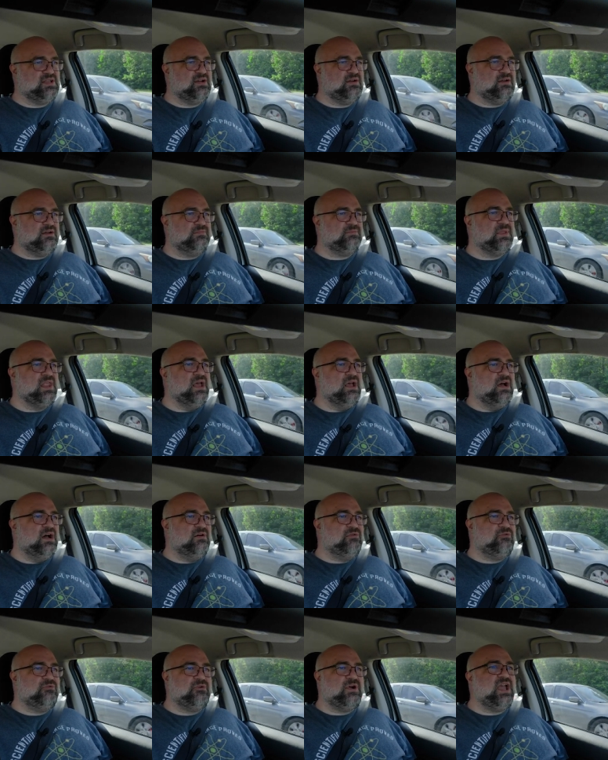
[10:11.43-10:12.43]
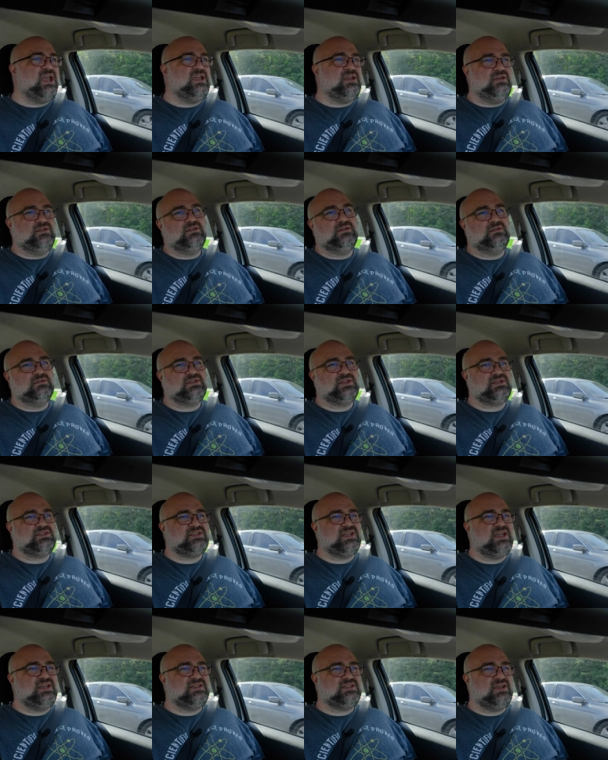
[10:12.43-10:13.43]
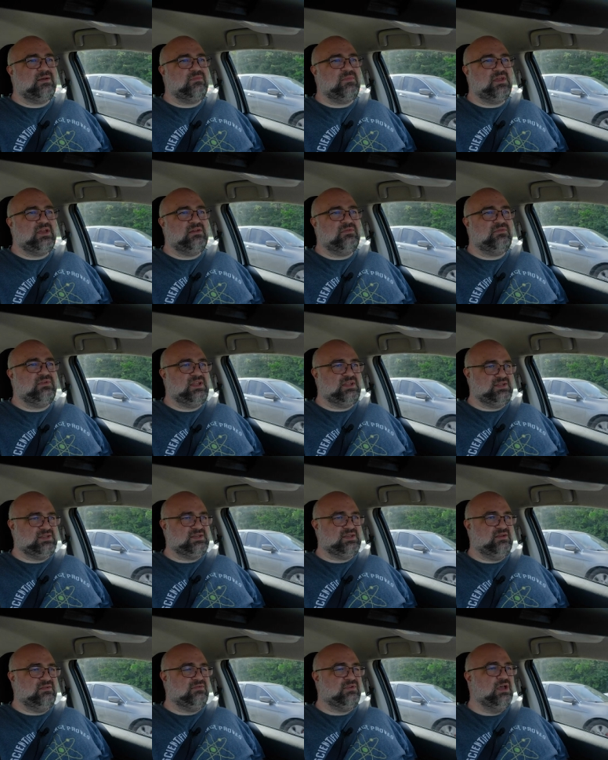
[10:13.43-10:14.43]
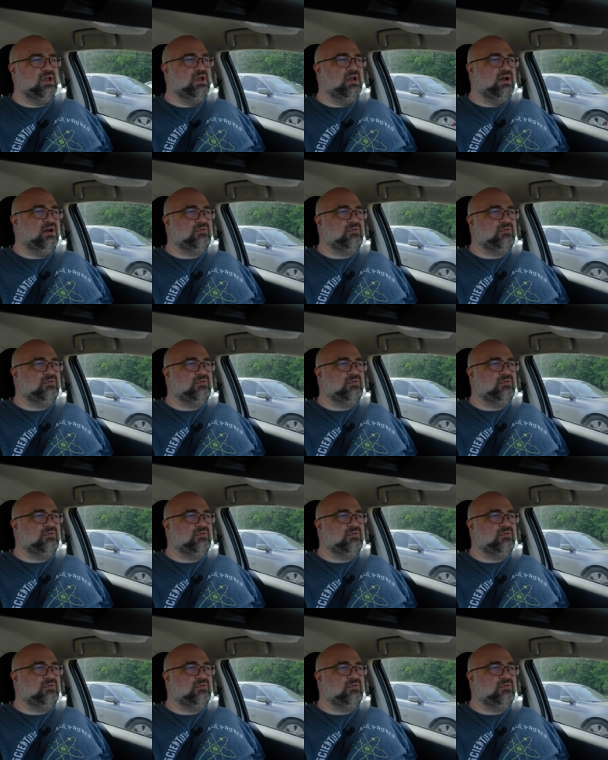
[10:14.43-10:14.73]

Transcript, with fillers: They're afraid to say something offensive,